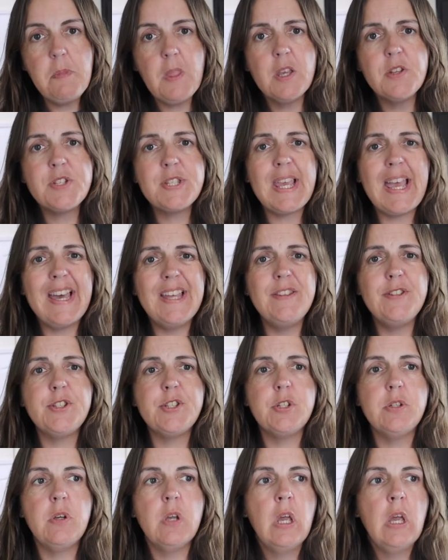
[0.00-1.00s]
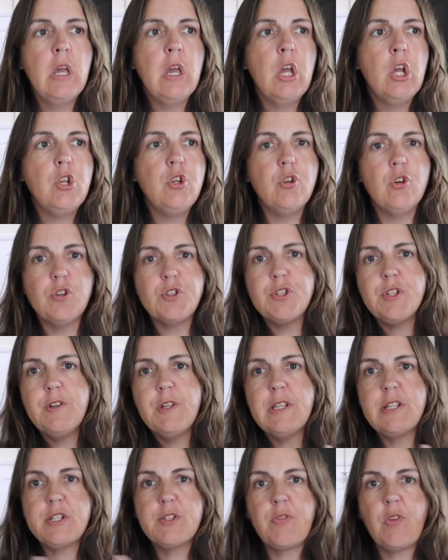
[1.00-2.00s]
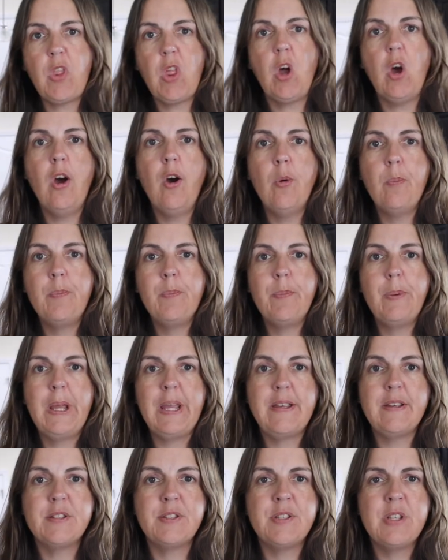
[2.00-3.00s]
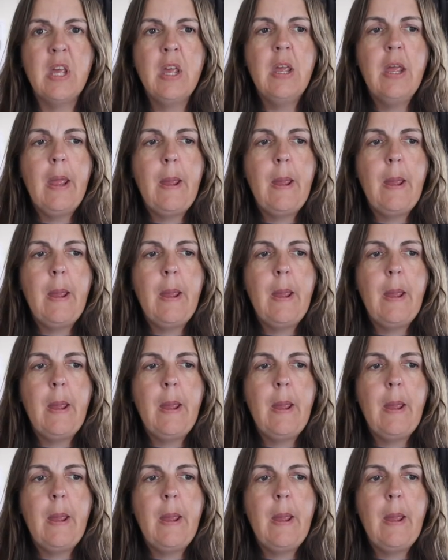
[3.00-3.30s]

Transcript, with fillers: I tend to not do this for the whole piece,